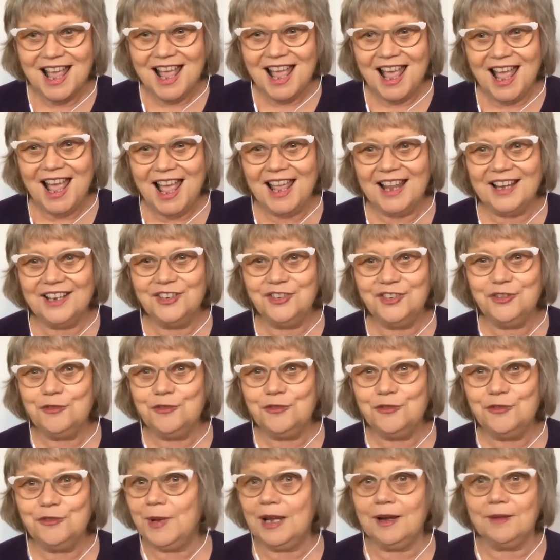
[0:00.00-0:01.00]
And
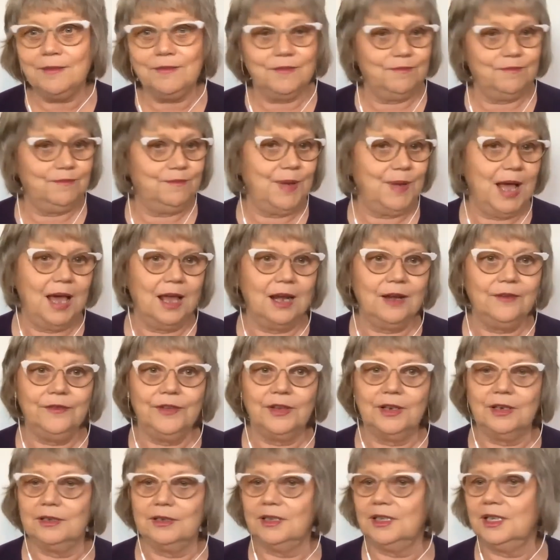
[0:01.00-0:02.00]
you've been a part of
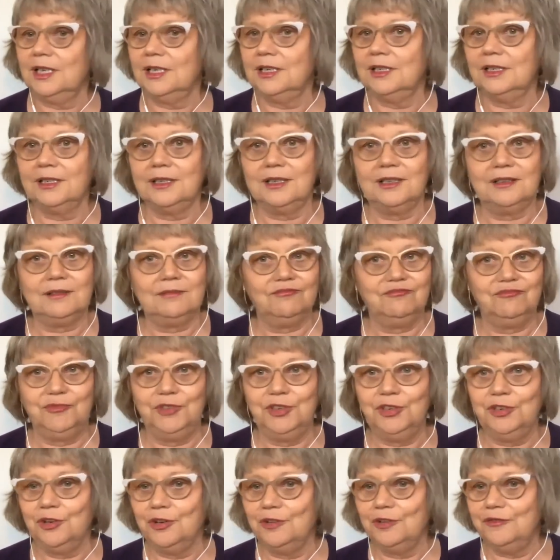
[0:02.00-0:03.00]
it since,
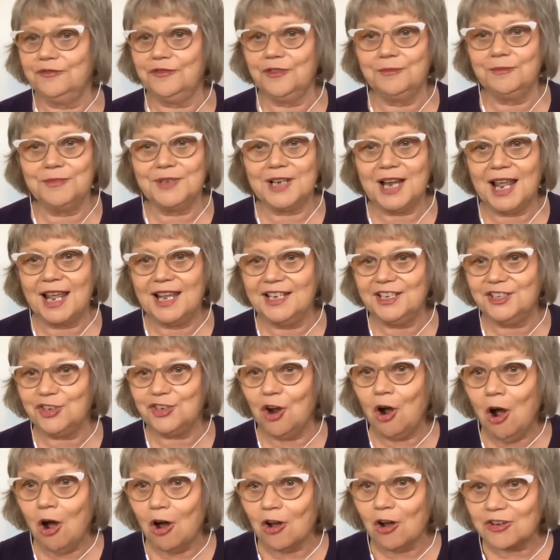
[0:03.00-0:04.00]
you know, from day
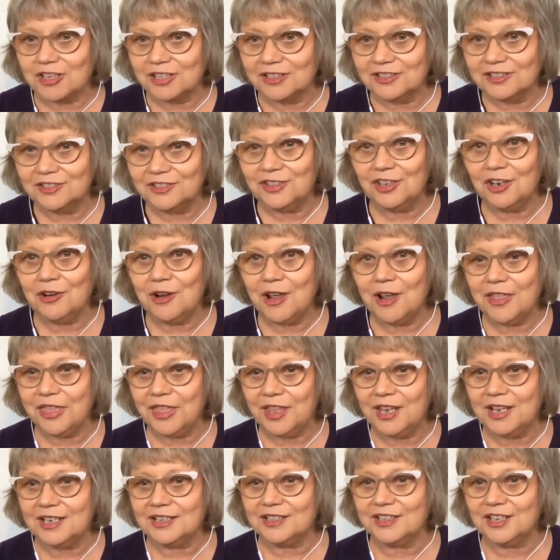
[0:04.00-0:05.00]
dot. So I
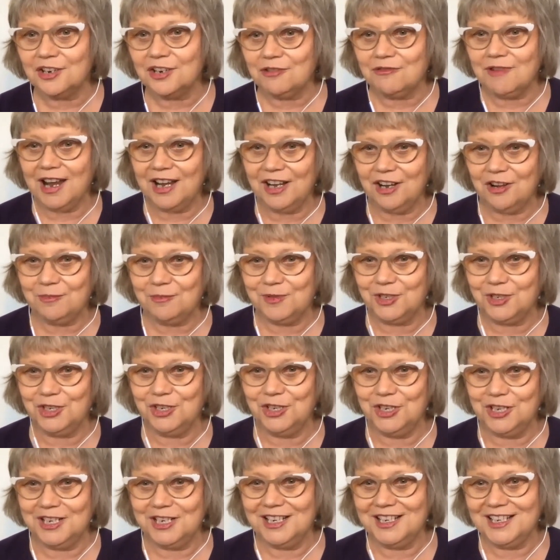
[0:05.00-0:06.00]
think it's a great
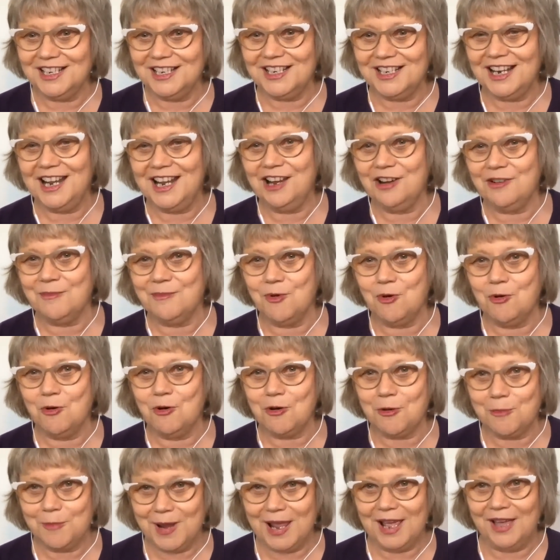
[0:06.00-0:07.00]
opportunity to hear
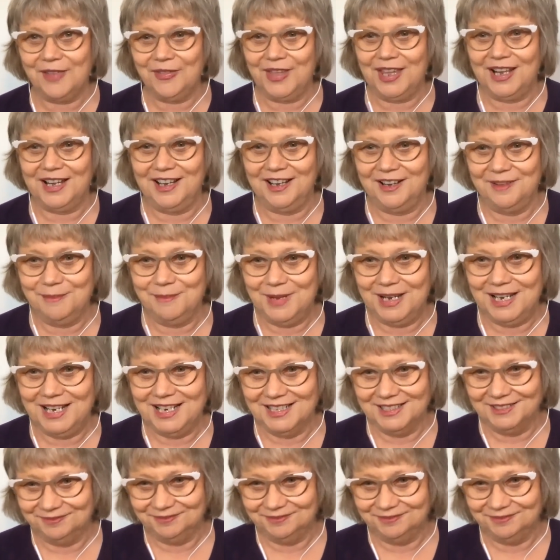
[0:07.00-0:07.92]
more about that in a minute.